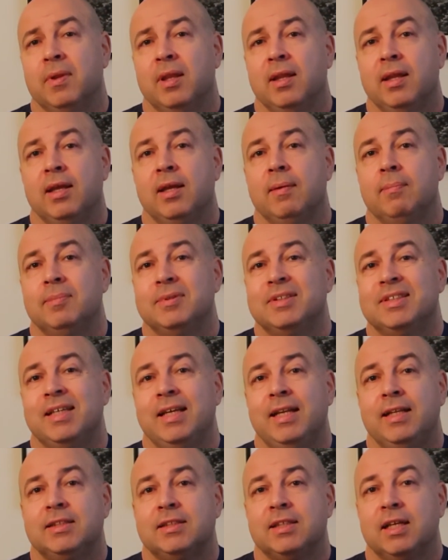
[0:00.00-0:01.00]
The
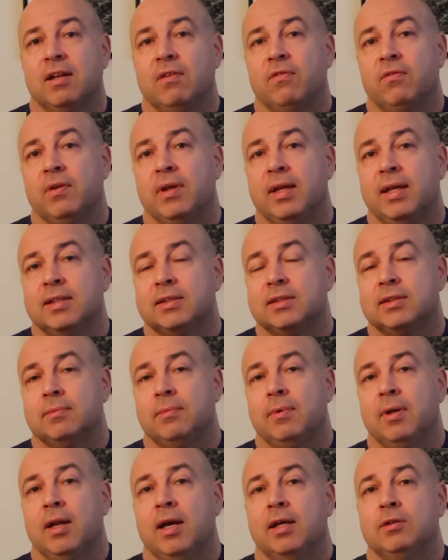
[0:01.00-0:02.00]
scene itself is
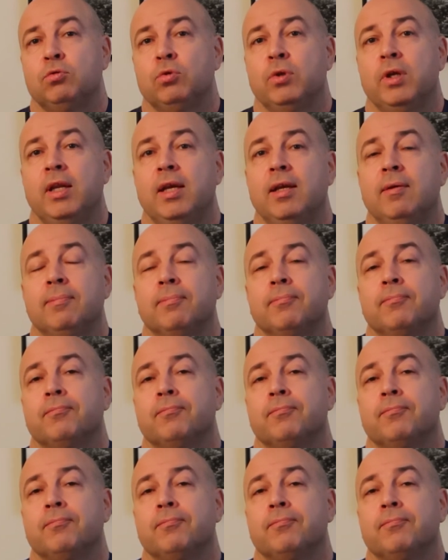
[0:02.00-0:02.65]
not really